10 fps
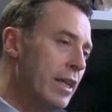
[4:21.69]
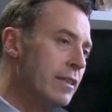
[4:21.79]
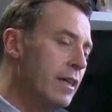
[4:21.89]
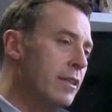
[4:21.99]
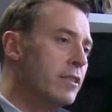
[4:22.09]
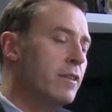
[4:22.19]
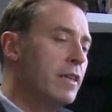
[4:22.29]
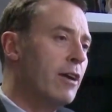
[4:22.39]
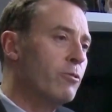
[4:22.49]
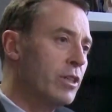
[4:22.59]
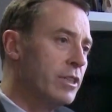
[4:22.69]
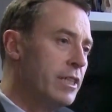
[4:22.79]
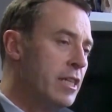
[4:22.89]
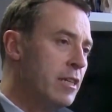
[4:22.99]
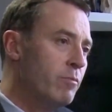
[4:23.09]
it does to the African
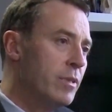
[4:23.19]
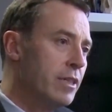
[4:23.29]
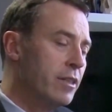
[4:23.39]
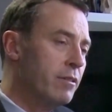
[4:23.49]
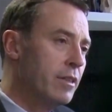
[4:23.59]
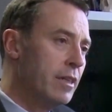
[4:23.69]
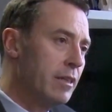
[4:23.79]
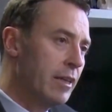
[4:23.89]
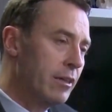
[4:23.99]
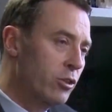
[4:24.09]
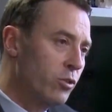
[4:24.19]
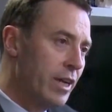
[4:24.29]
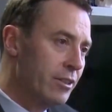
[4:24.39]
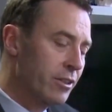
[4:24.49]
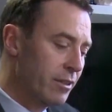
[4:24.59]
team is it
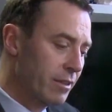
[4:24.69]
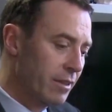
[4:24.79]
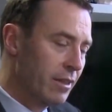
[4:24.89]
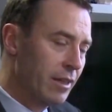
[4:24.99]
creates